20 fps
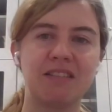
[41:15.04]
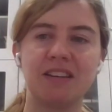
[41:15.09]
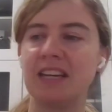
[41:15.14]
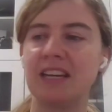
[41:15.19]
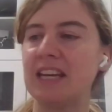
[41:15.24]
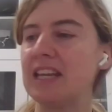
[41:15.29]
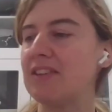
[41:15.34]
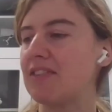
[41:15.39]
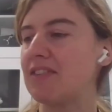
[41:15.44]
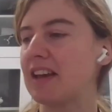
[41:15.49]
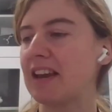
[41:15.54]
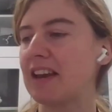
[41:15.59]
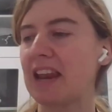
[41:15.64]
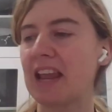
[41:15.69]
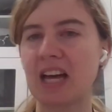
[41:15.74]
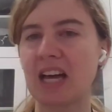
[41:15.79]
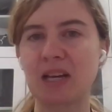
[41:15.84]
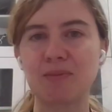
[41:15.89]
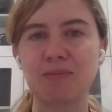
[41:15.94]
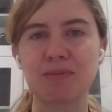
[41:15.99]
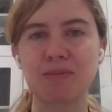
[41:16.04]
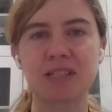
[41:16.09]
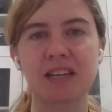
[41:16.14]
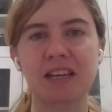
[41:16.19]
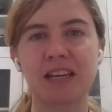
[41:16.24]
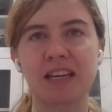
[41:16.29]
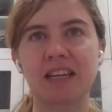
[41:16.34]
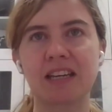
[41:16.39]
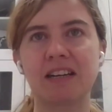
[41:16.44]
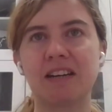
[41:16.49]
living labs,
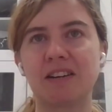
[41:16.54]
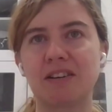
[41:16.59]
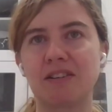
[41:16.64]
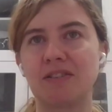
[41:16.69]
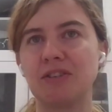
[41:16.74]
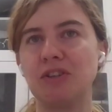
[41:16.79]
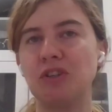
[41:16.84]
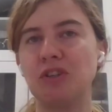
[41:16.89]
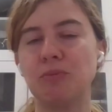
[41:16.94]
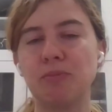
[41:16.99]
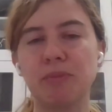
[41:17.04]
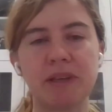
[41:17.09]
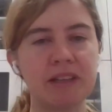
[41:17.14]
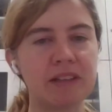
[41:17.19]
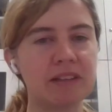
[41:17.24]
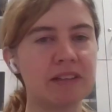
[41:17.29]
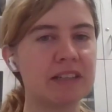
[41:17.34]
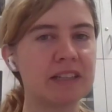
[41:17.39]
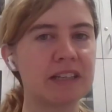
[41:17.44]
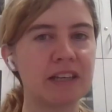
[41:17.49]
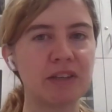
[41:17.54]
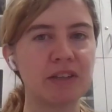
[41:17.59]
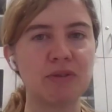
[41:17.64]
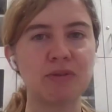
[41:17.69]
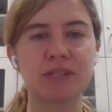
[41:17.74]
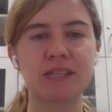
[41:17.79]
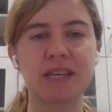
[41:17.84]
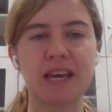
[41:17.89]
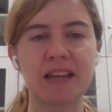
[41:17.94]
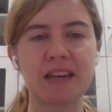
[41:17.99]
like our new building at
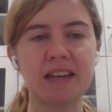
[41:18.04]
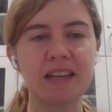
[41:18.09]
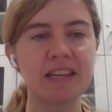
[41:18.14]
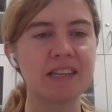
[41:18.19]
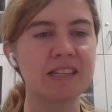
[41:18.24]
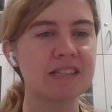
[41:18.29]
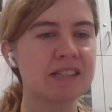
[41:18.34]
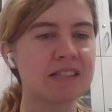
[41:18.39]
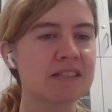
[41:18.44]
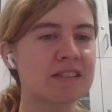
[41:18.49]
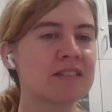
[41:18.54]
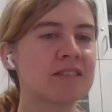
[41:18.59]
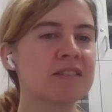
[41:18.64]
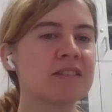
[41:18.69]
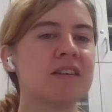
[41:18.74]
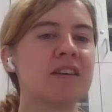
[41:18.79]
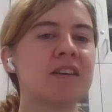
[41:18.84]
UCL East.